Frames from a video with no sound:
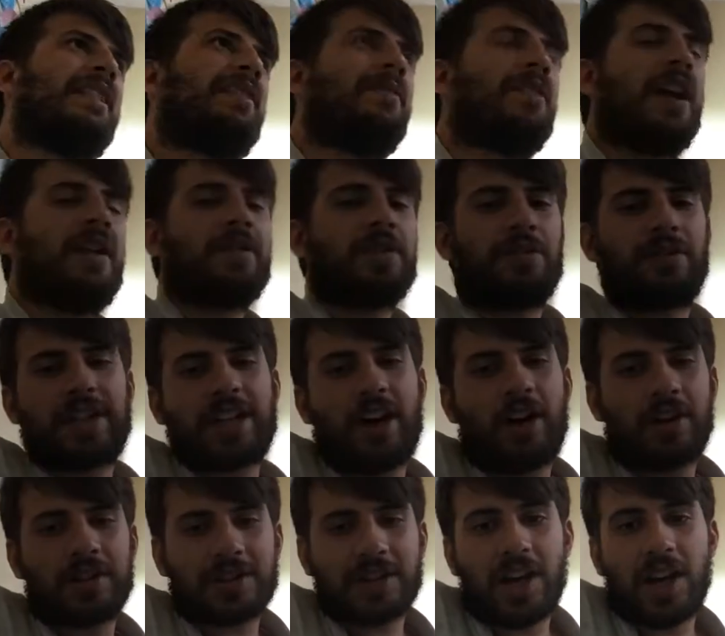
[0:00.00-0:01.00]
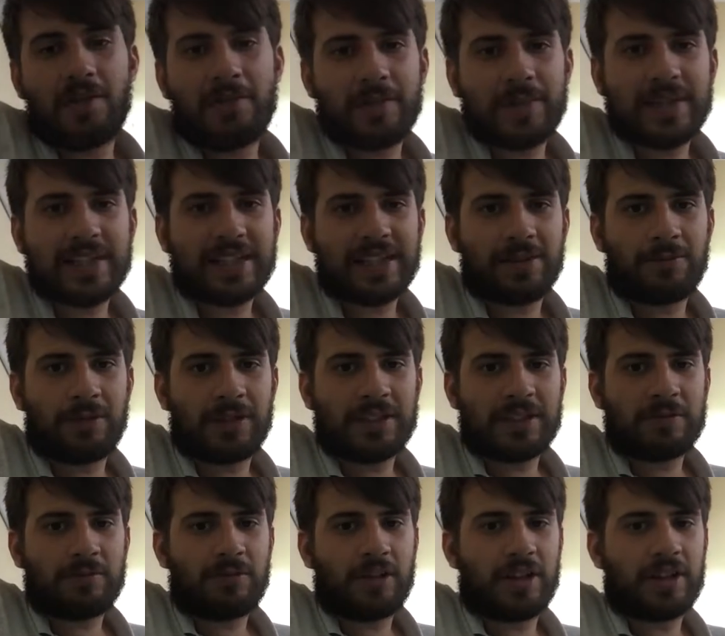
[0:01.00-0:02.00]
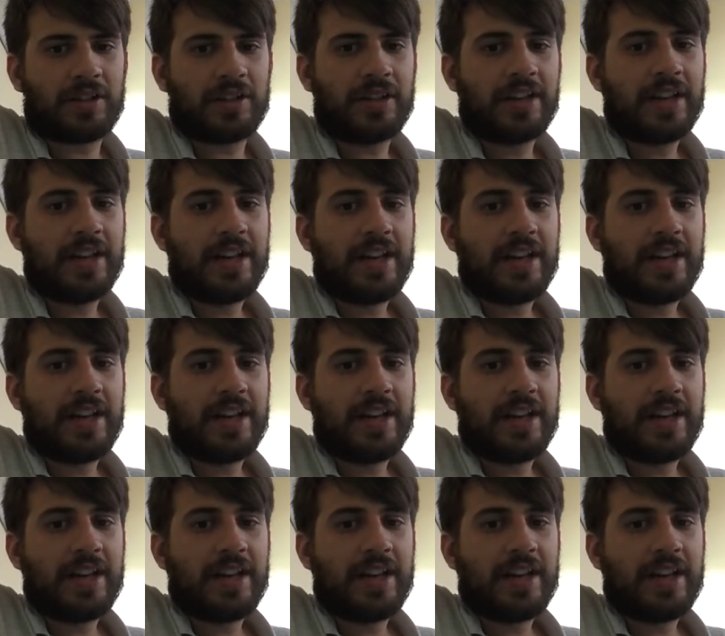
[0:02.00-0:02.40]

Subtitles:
If you're having a really hard time with a particular one-to-one,